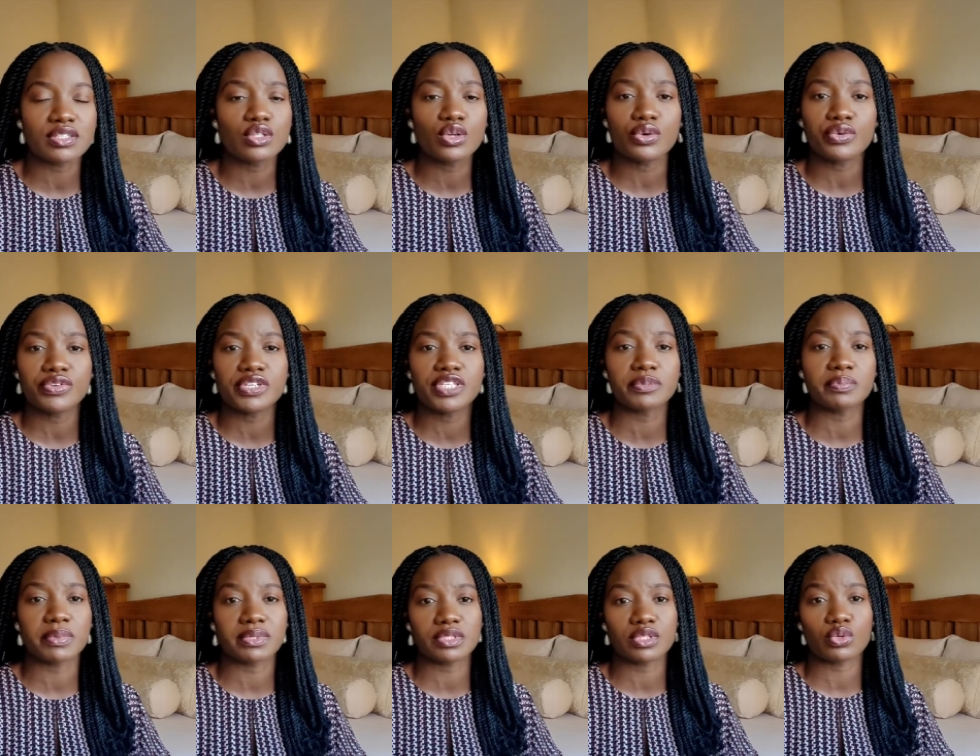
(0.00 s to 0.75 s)
Don't
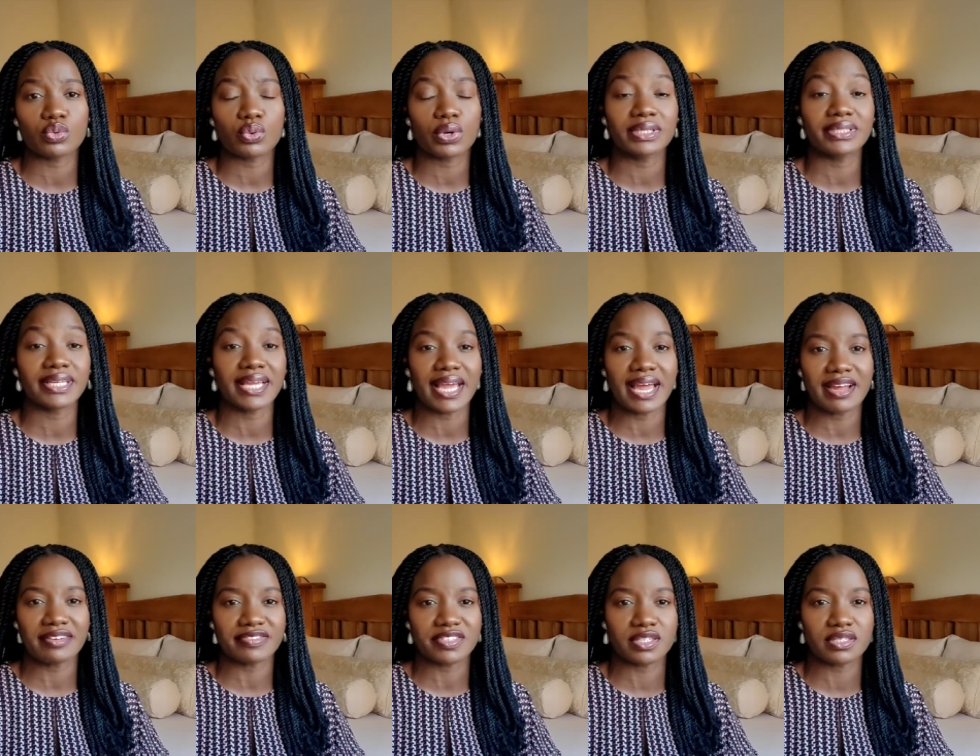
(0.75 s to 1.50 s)
respond to what they
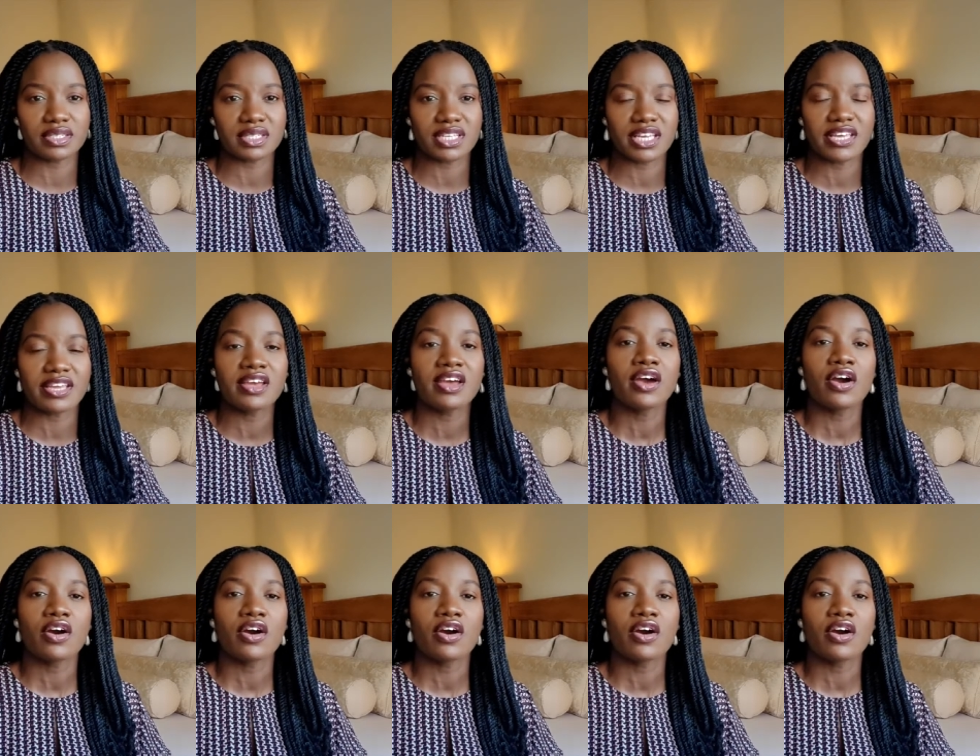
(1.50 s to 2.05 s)
have to say.